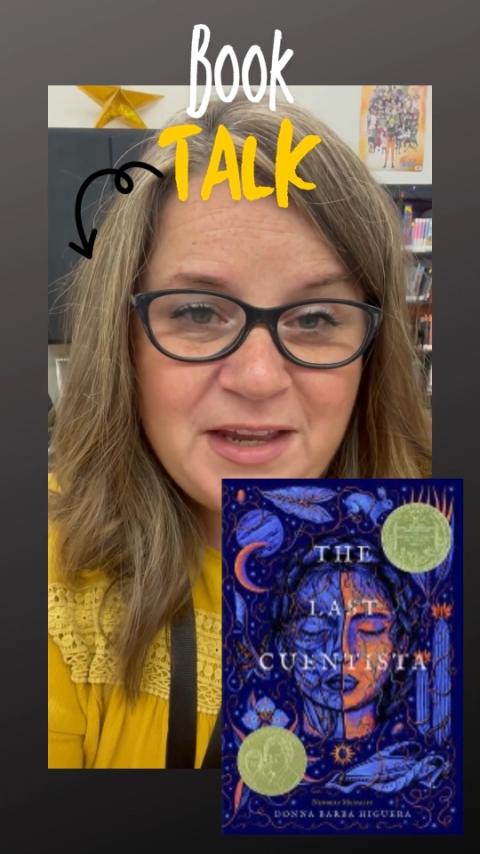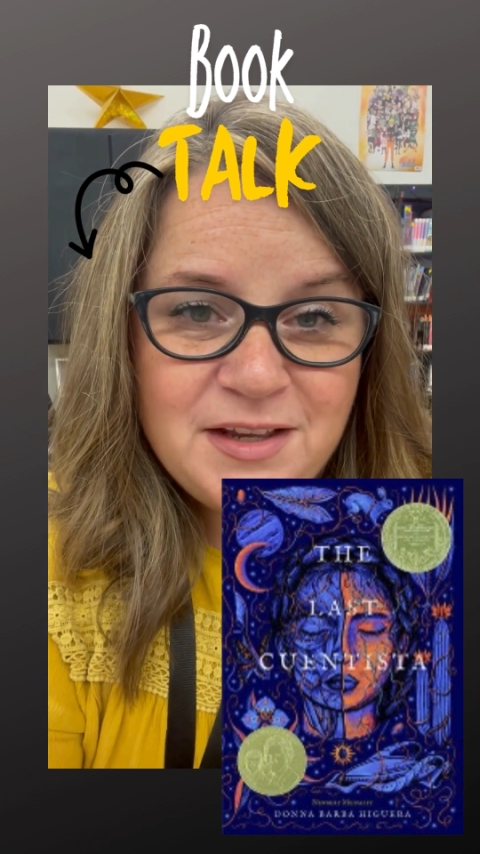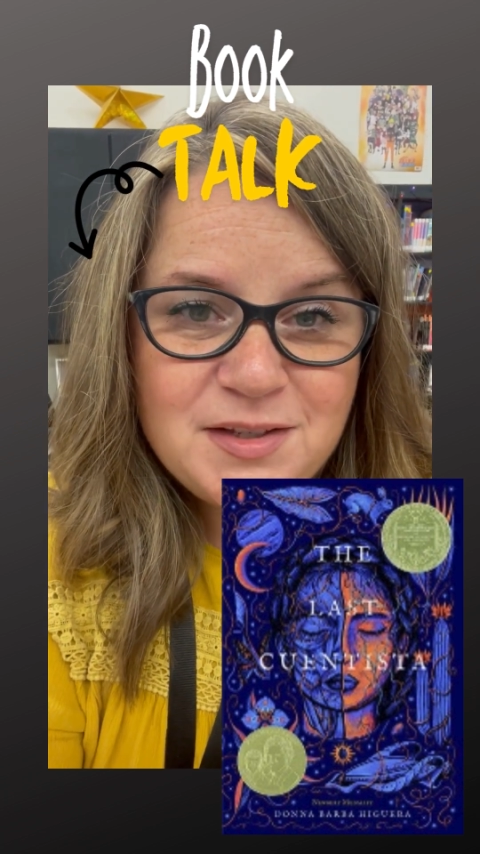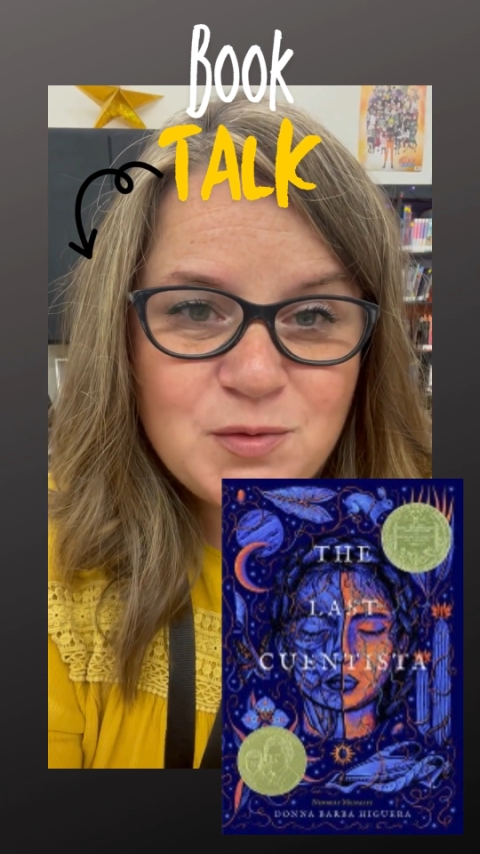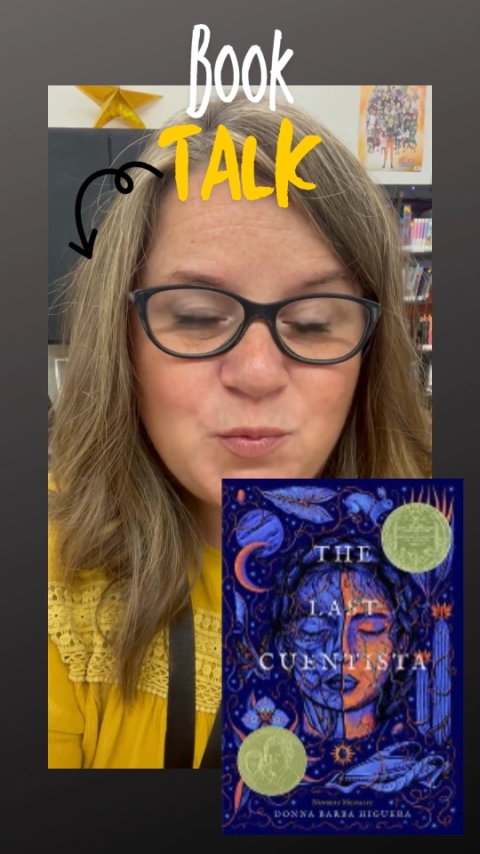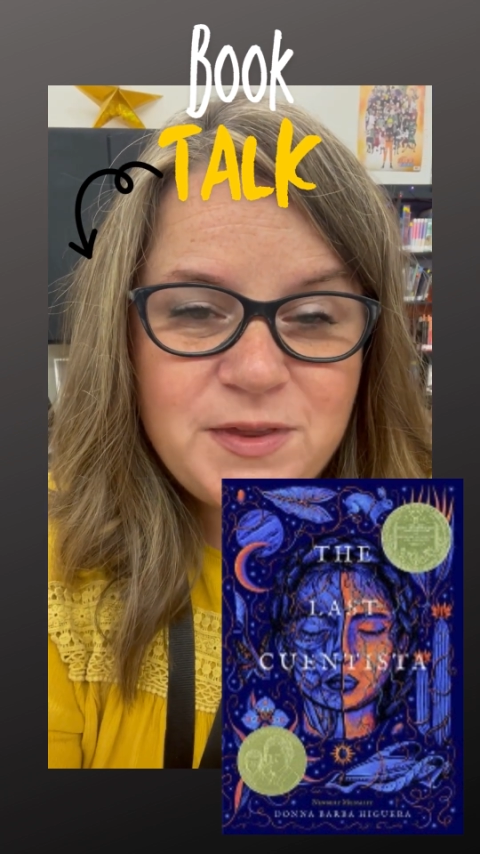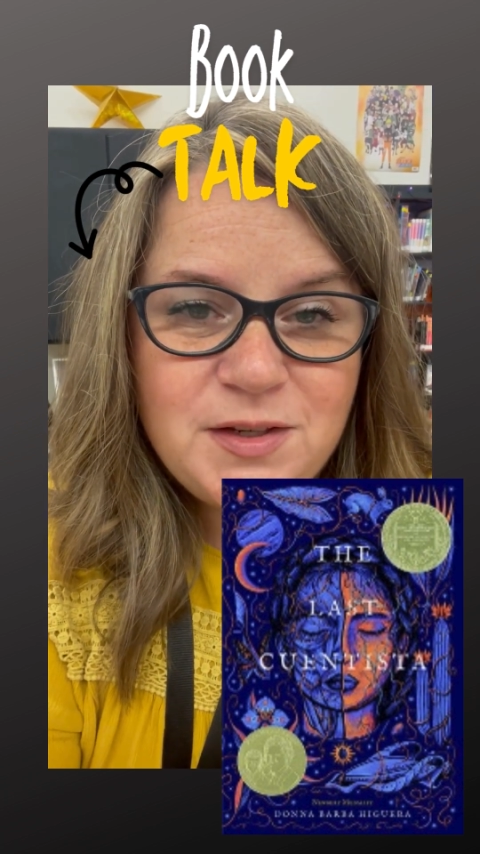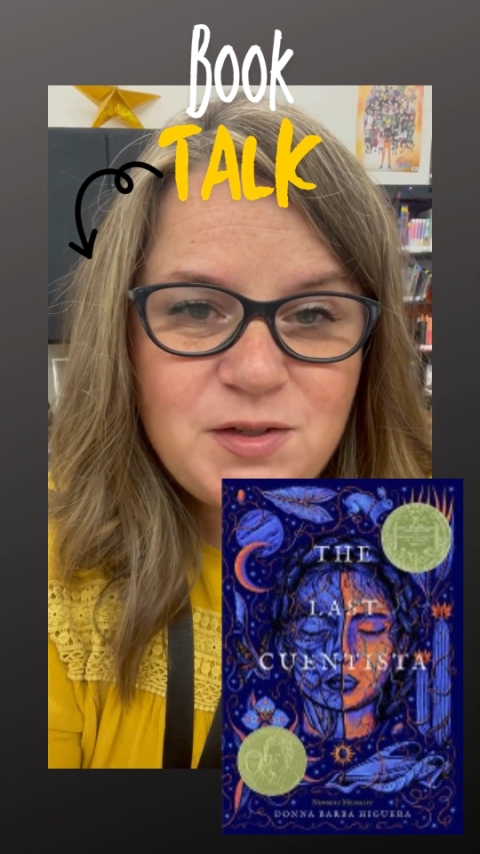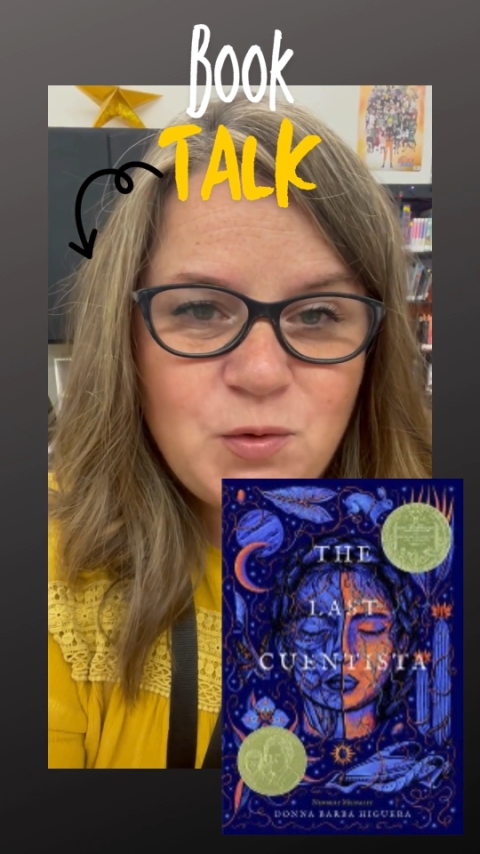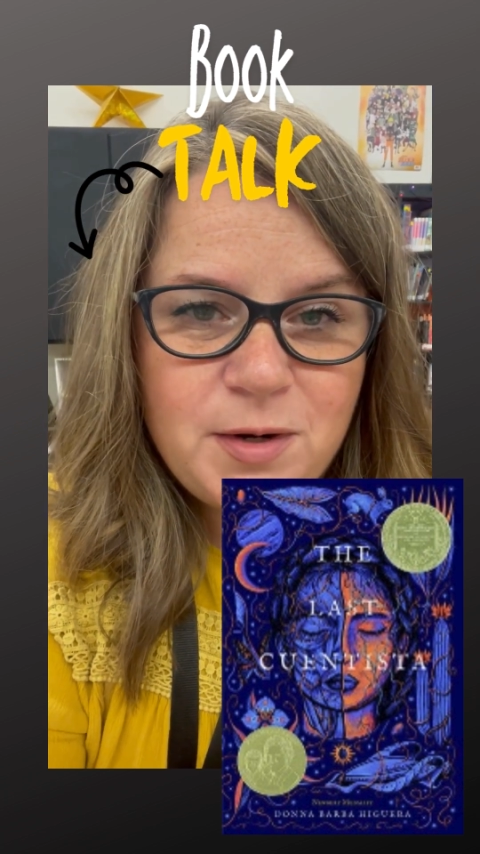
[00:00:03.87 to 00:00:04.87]
So when the
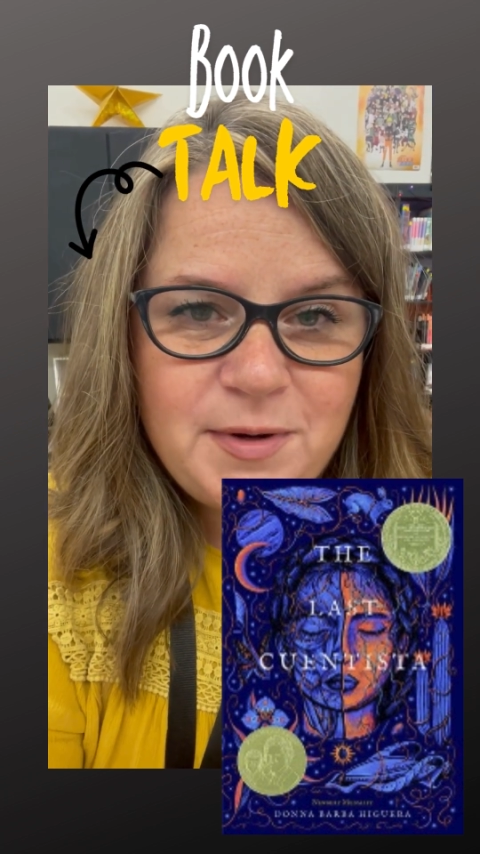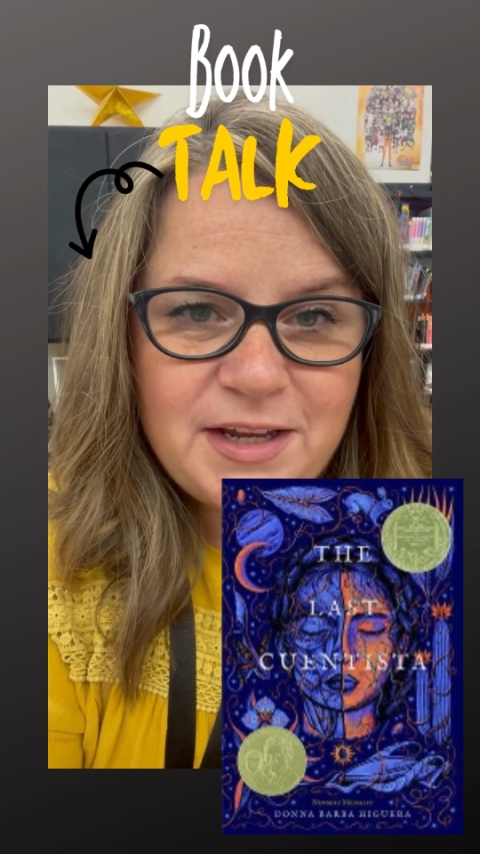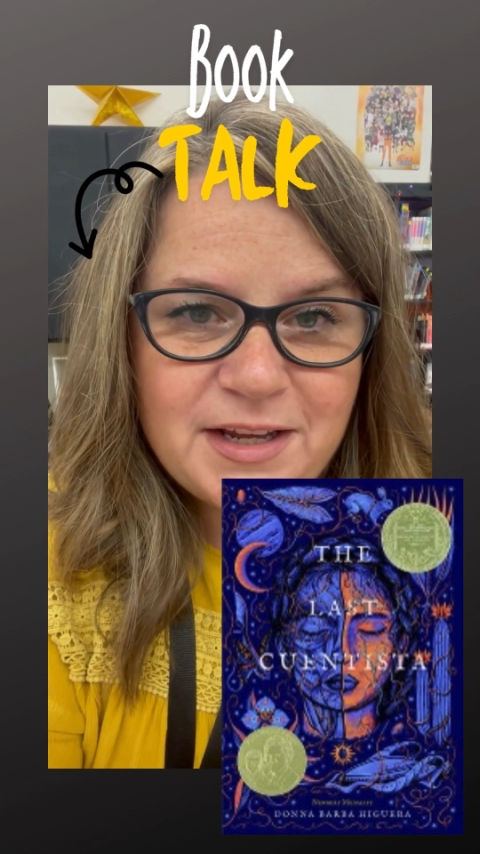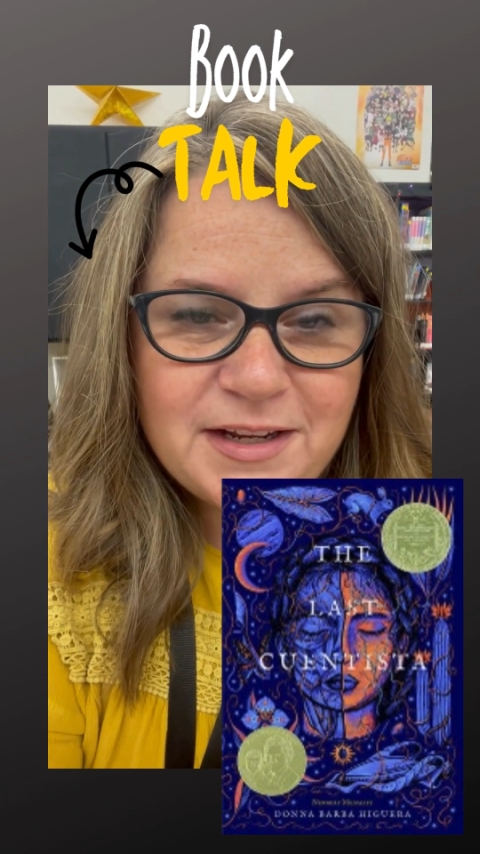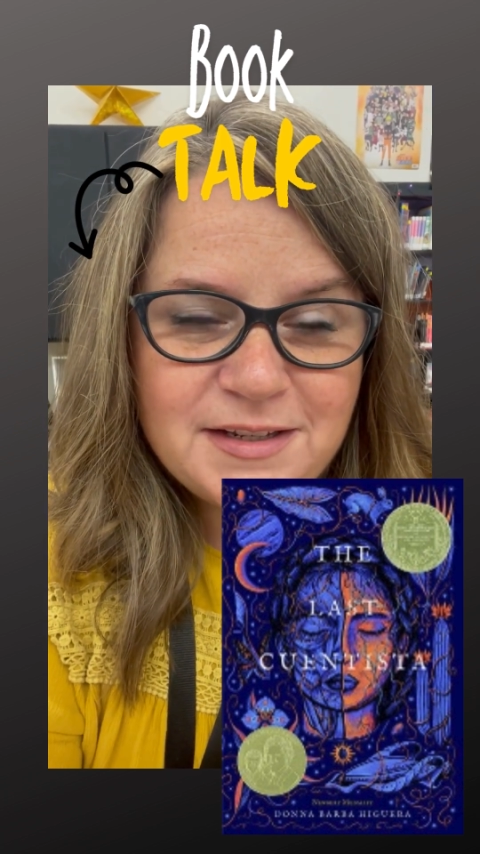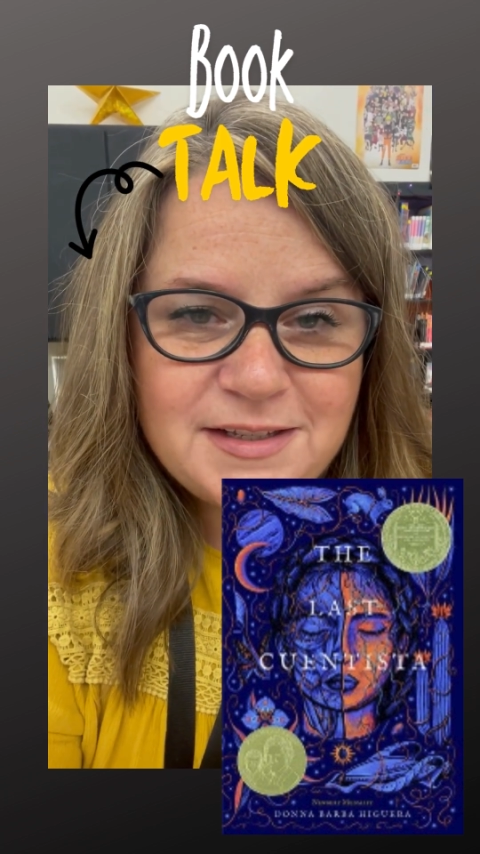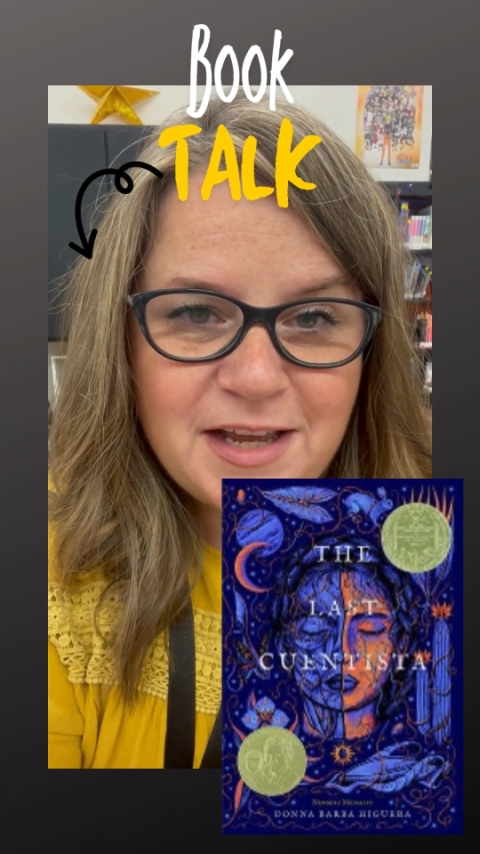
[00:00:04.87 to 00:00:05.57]
story begins,